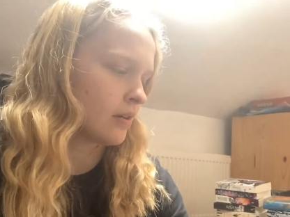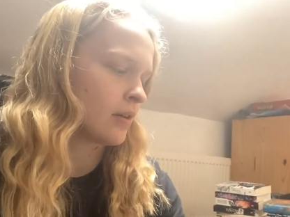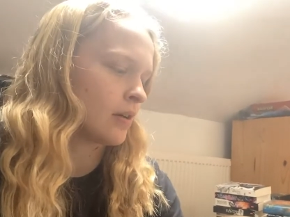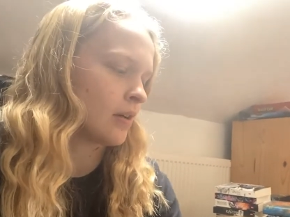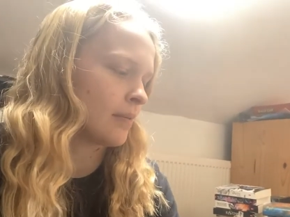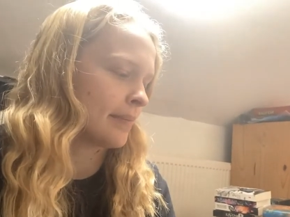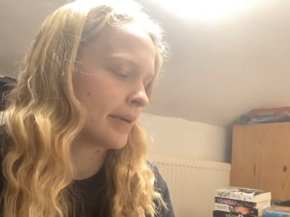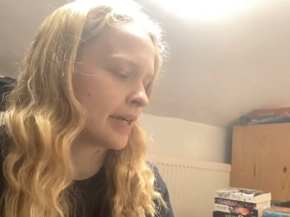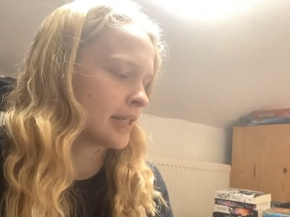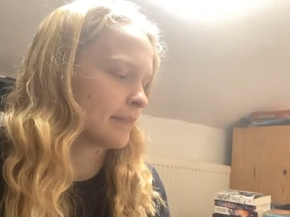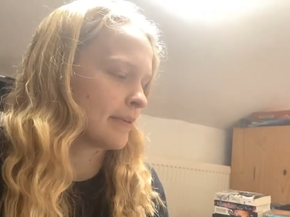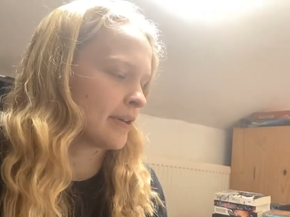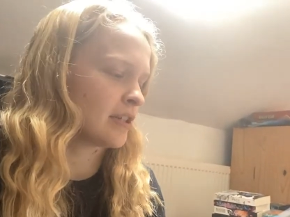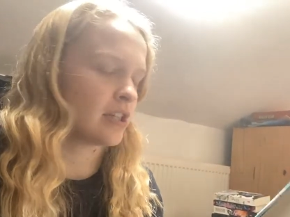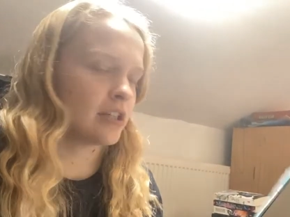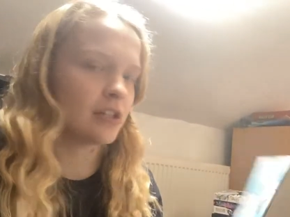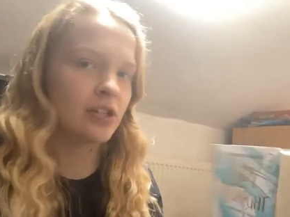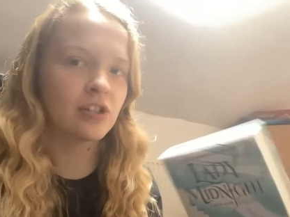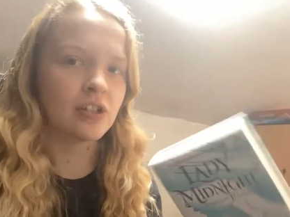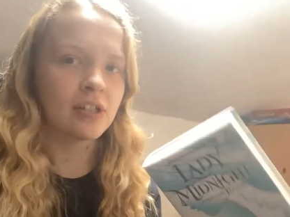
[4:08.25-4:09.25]
Um, my
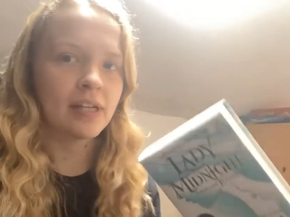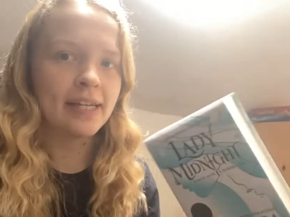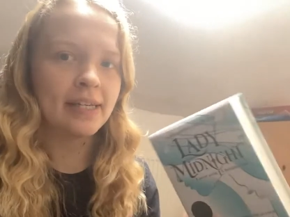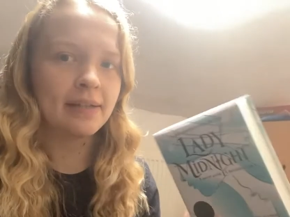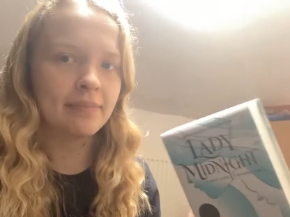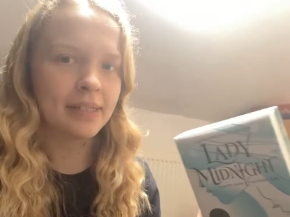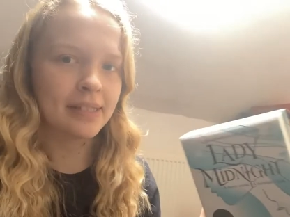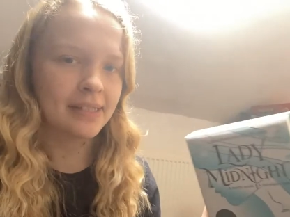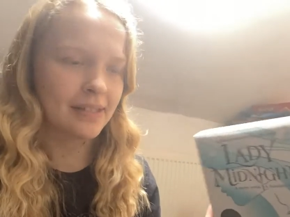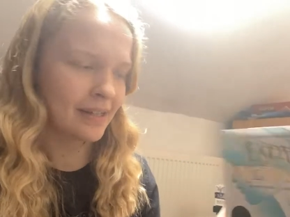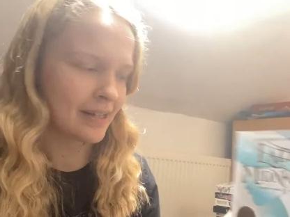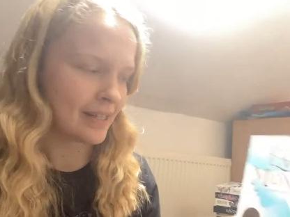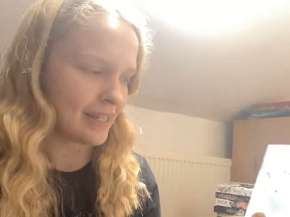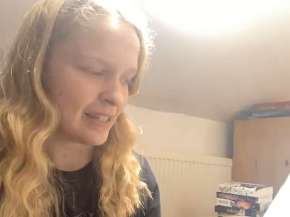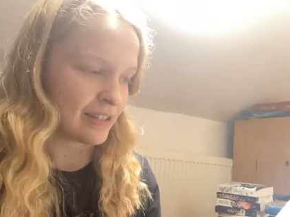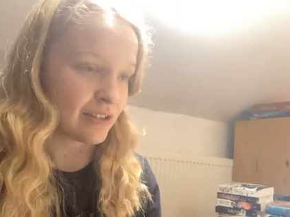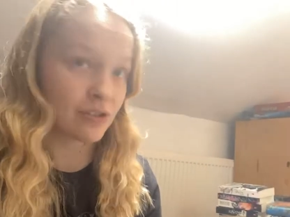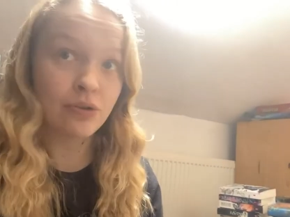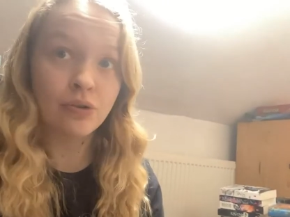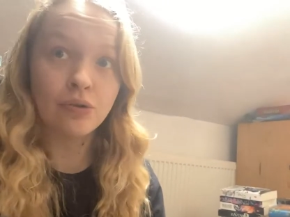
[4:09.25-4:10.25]
special edition Lady Midnight
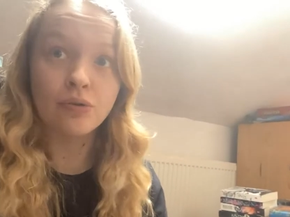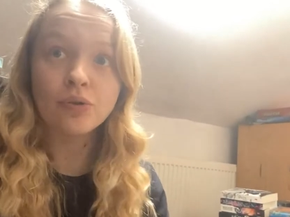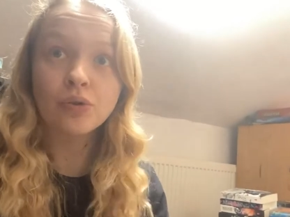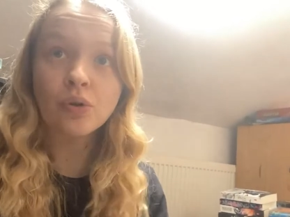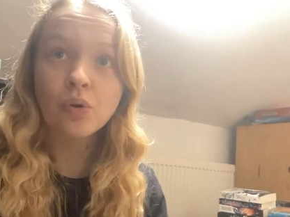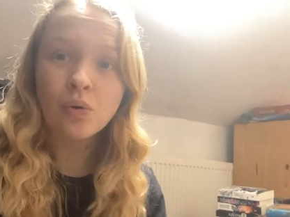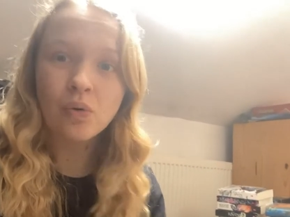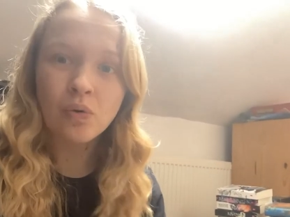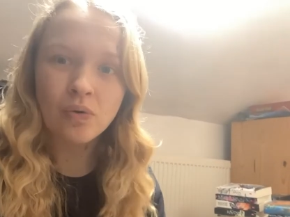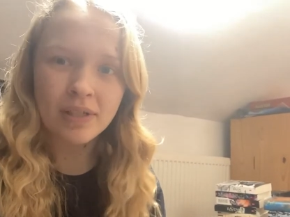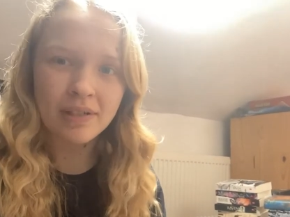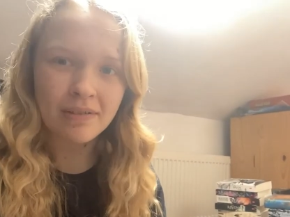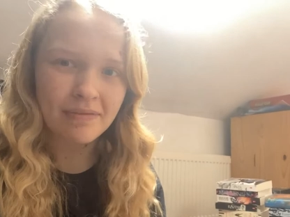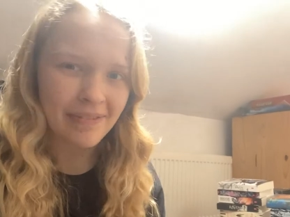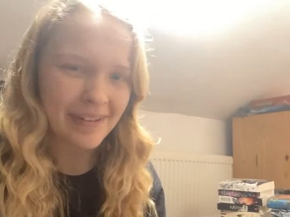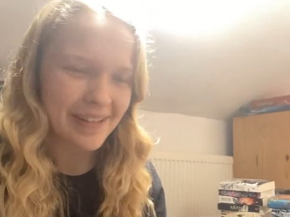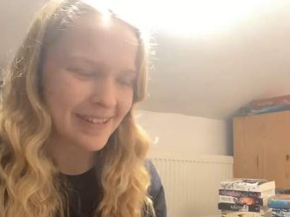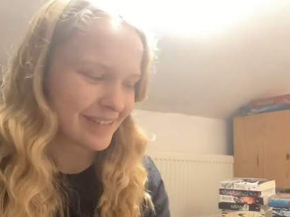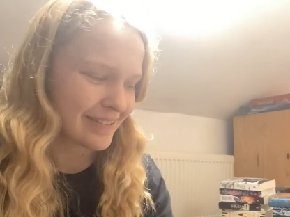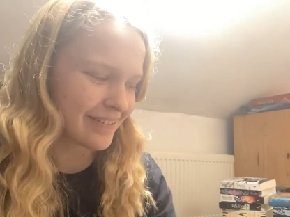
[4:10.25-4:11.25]
is too tall to
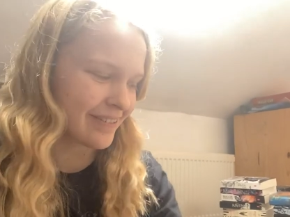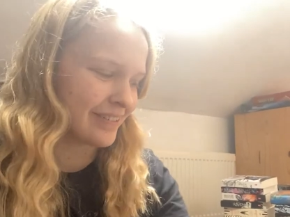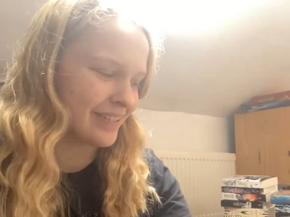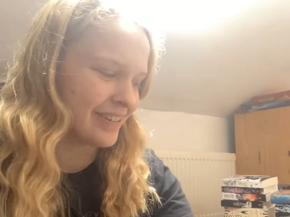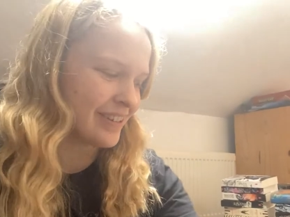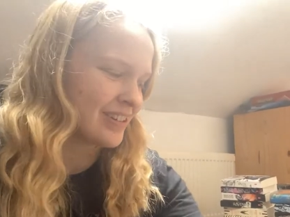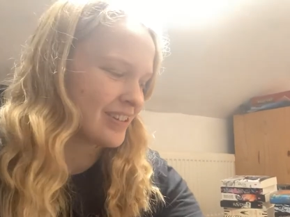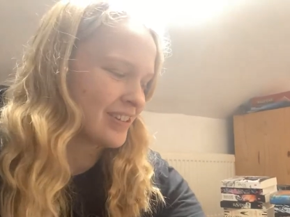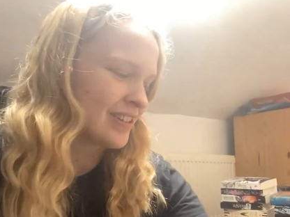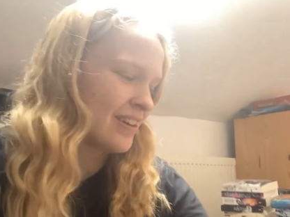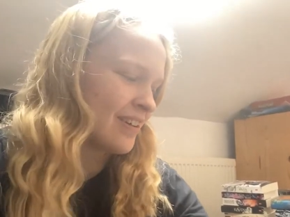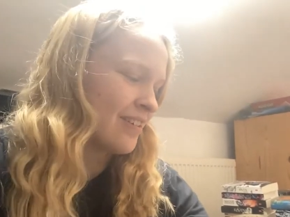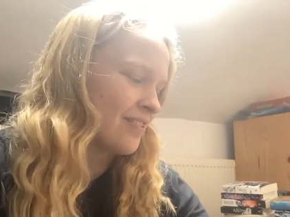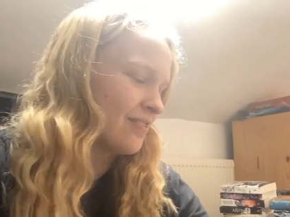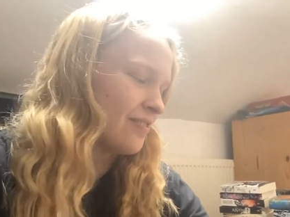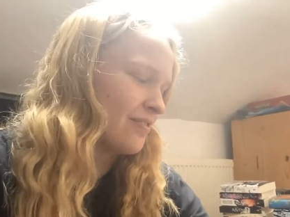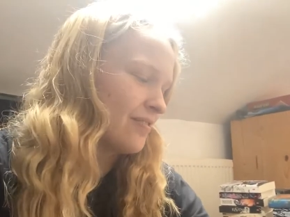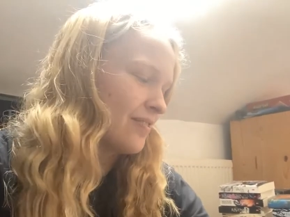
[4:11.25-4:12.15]
fit on the shelf